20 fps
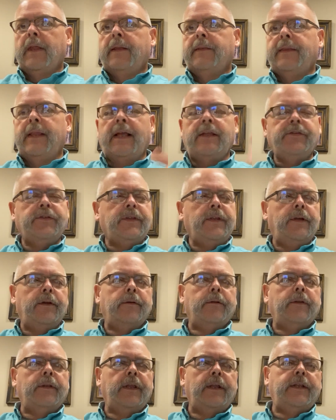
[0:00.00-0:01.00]
That's
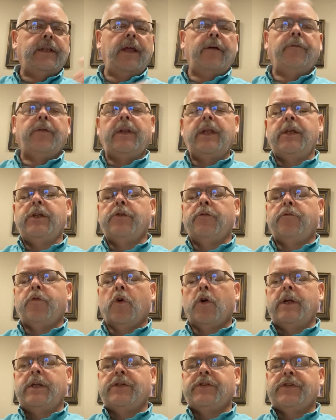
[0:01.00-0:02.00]
the definition
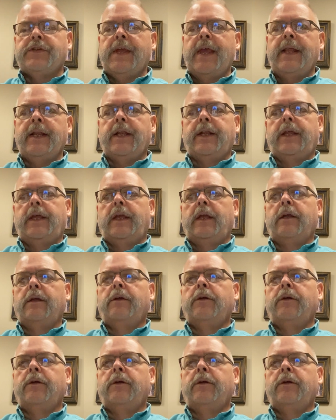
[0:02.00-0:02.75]
for insanity.